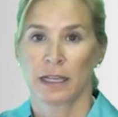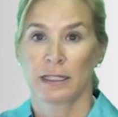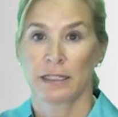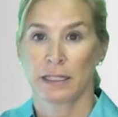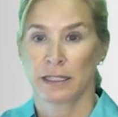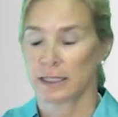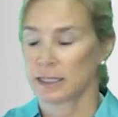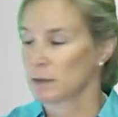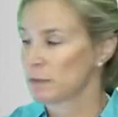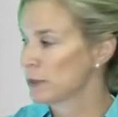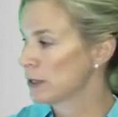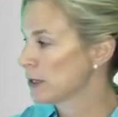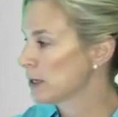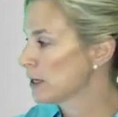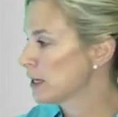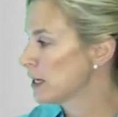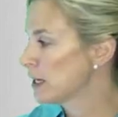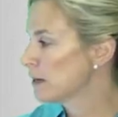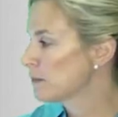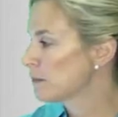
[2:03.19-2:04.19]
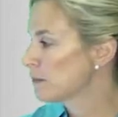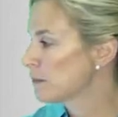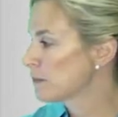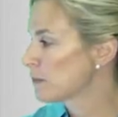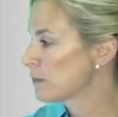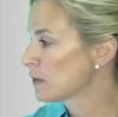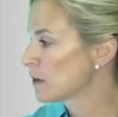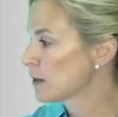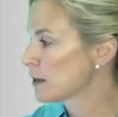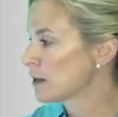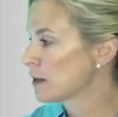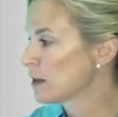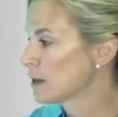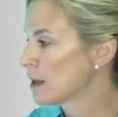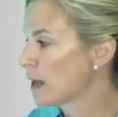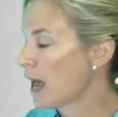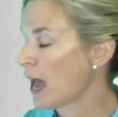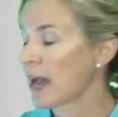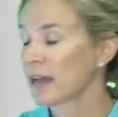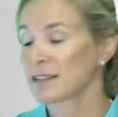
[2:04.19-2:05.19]
disability,
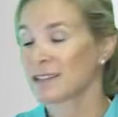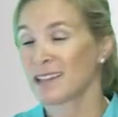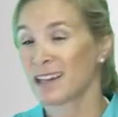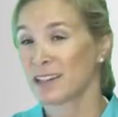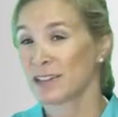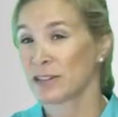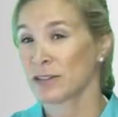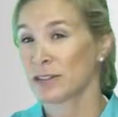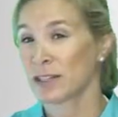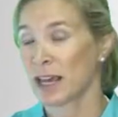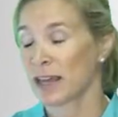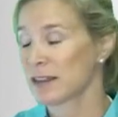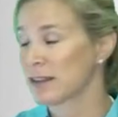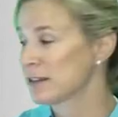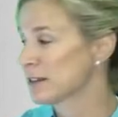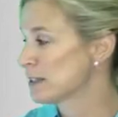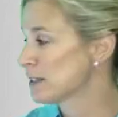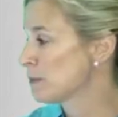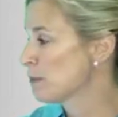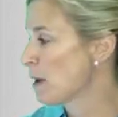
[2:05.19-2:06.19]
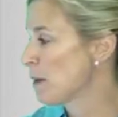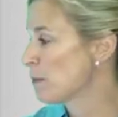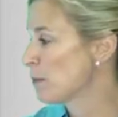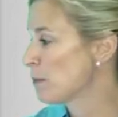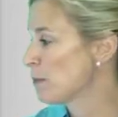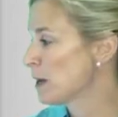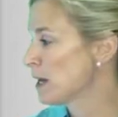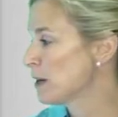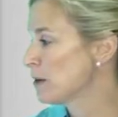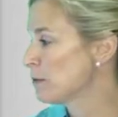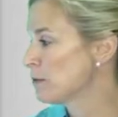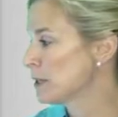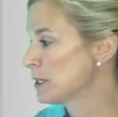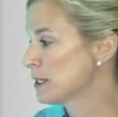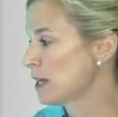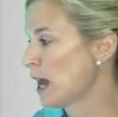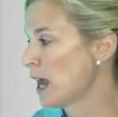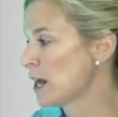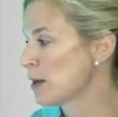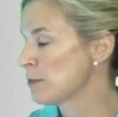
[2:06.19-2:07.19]
accidental death and dismemberment,
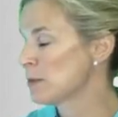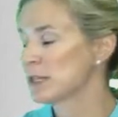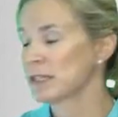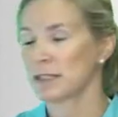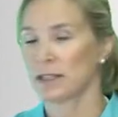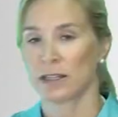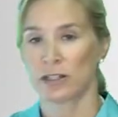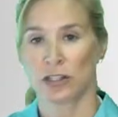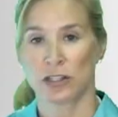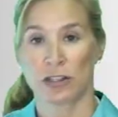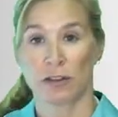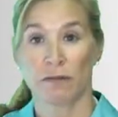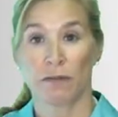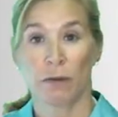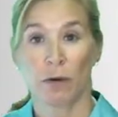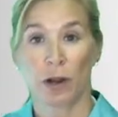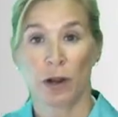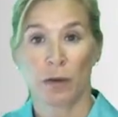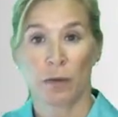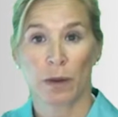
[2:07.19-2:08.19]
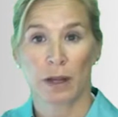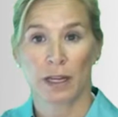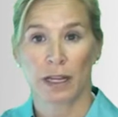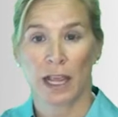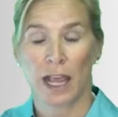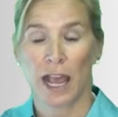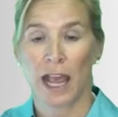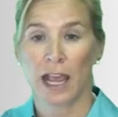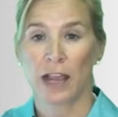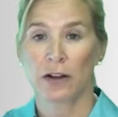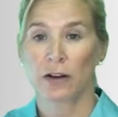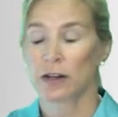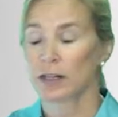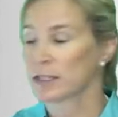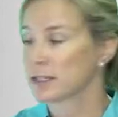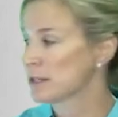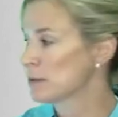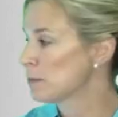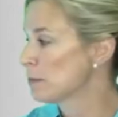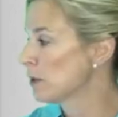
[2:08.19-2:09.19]
retirement such as a 401k or
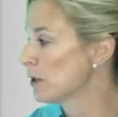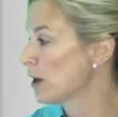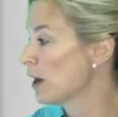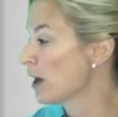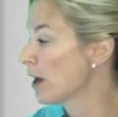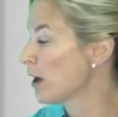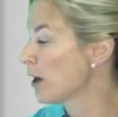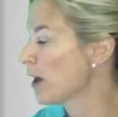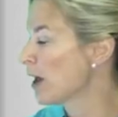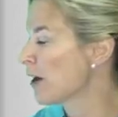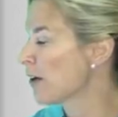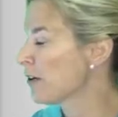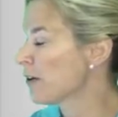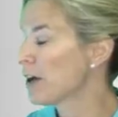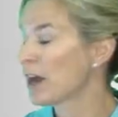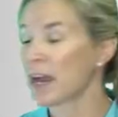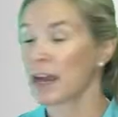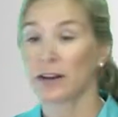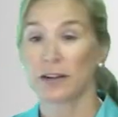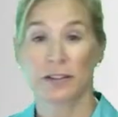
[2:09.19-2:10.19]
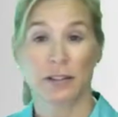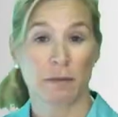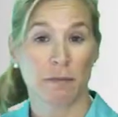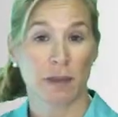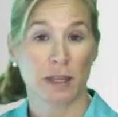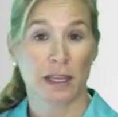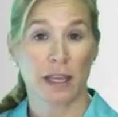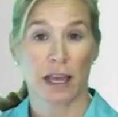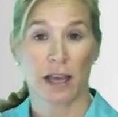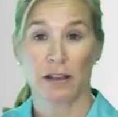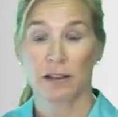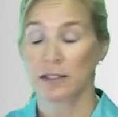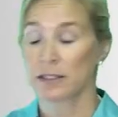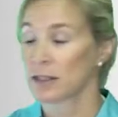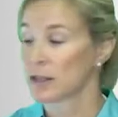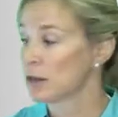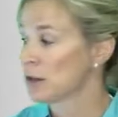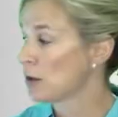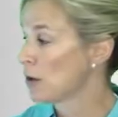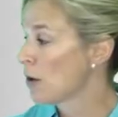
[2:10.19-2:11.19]
a simple IRA or something
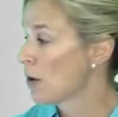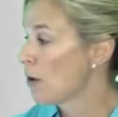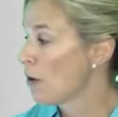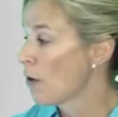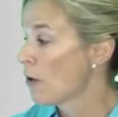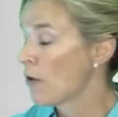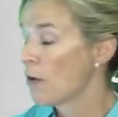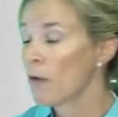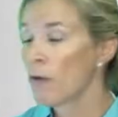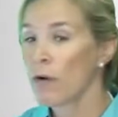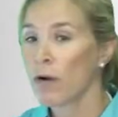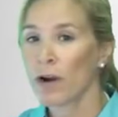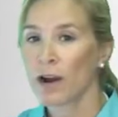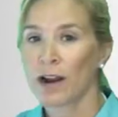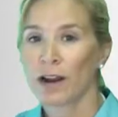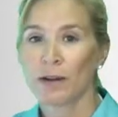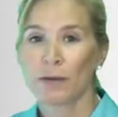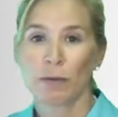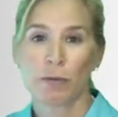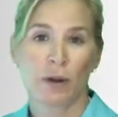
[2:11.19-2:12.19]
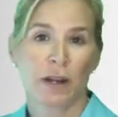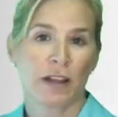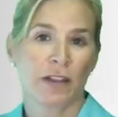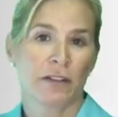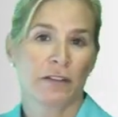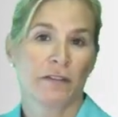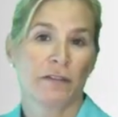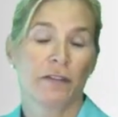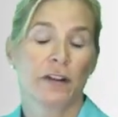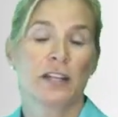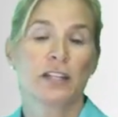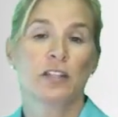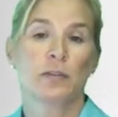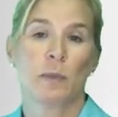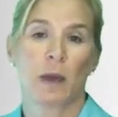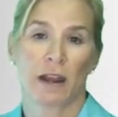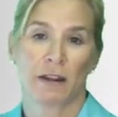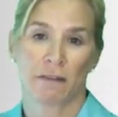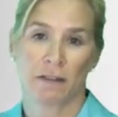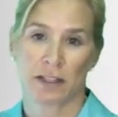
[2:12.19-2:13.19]
else? Or what other fringe
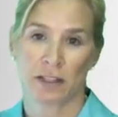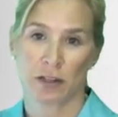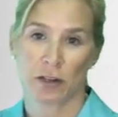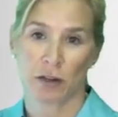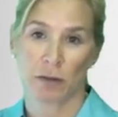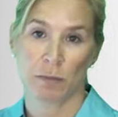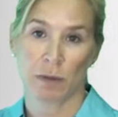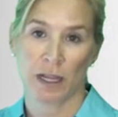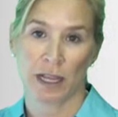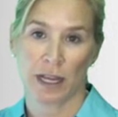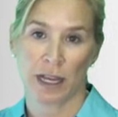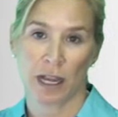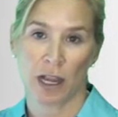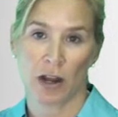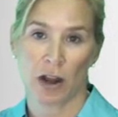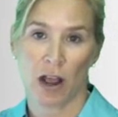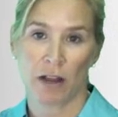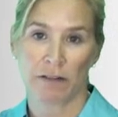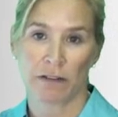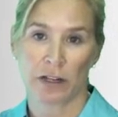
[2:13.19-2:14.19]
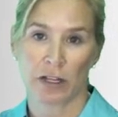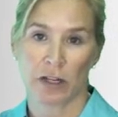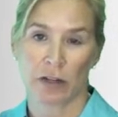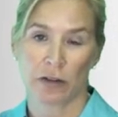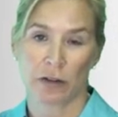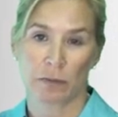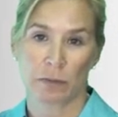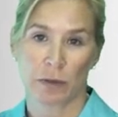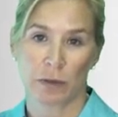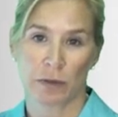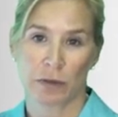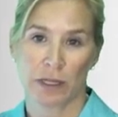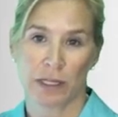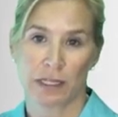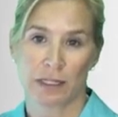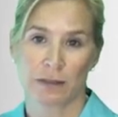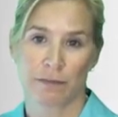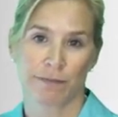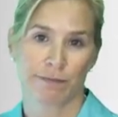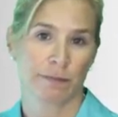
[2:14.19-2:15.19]
benefits are you planning on offering your
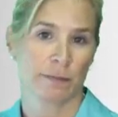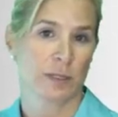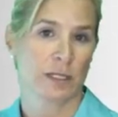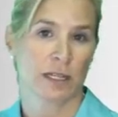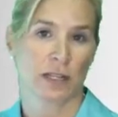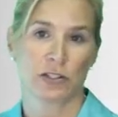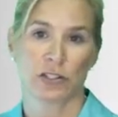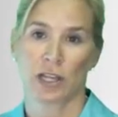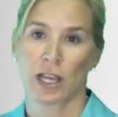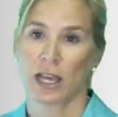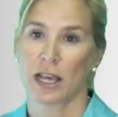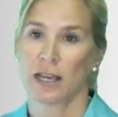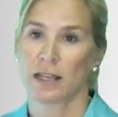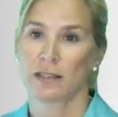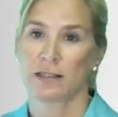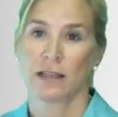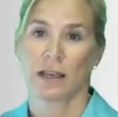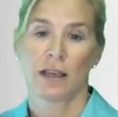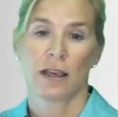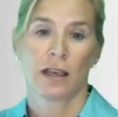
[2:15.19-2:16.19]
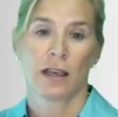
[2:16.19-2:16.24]
employees, such as